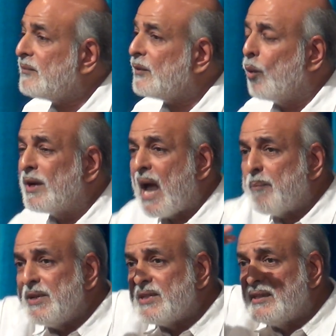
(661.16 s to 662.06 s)
what
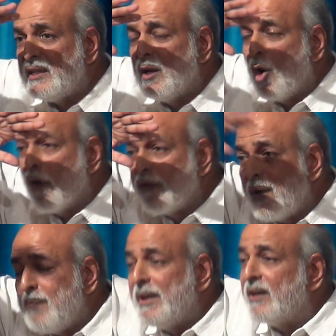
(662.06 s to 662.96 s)
happens in the
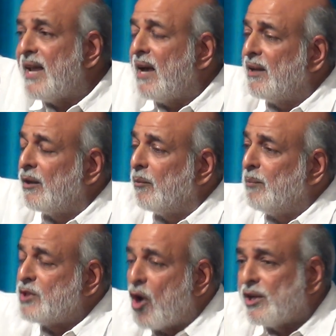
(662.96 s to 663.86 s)
overwhelming
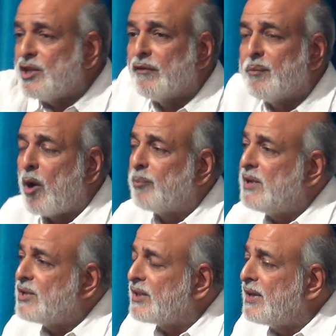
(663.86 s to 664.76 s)
majority of the
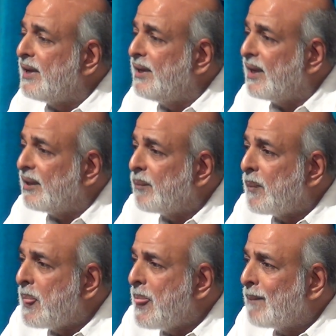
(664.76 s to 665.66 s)
population in India.
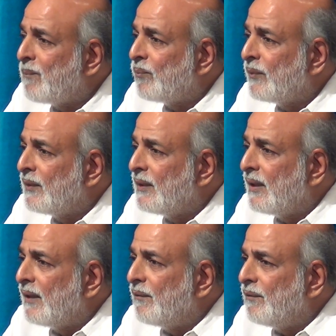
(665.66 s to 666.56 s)

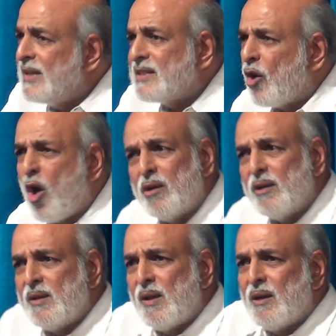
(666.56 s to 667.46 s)
These are all
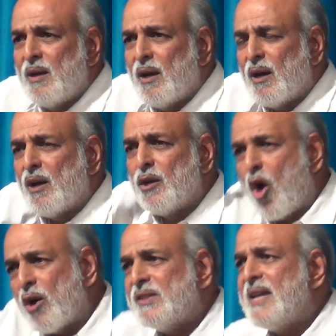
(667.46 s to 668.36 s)

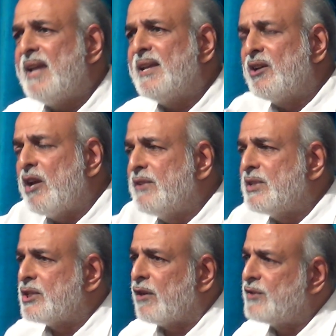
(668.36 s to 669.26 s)
long-standing
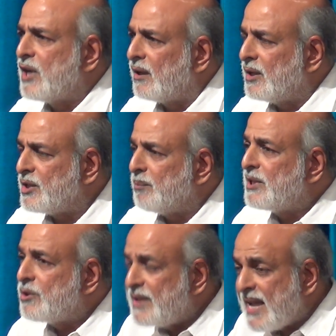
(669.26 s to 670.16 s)
grievances of journalism.
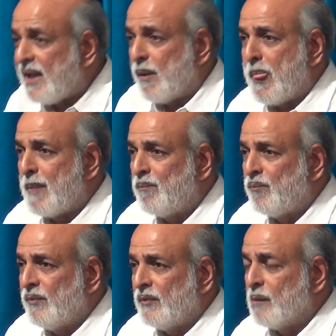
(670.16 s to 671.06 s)
But today,
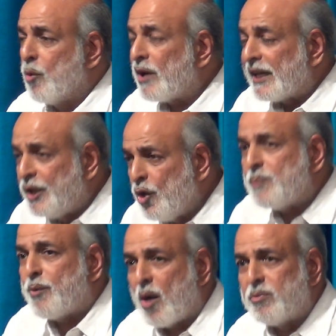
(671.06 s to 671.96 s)
the more
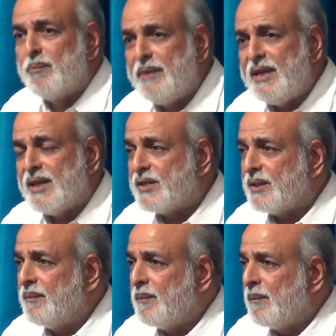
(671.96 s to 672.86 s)
acute problem
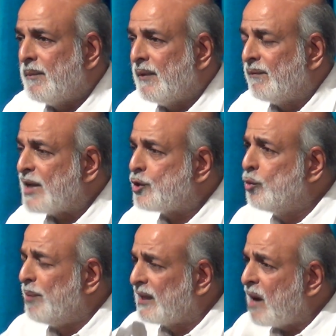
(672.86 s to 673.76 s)
is that you
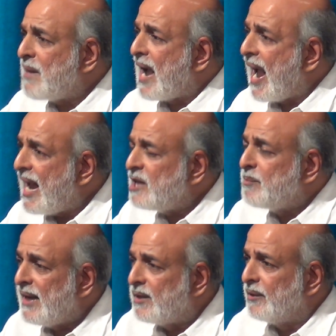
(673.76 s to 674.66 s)
become a
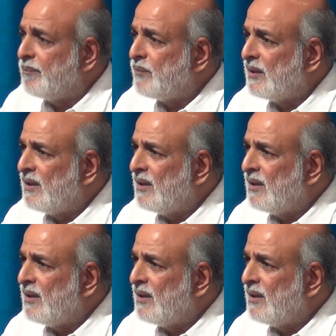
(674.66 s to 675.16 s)
handmaiden,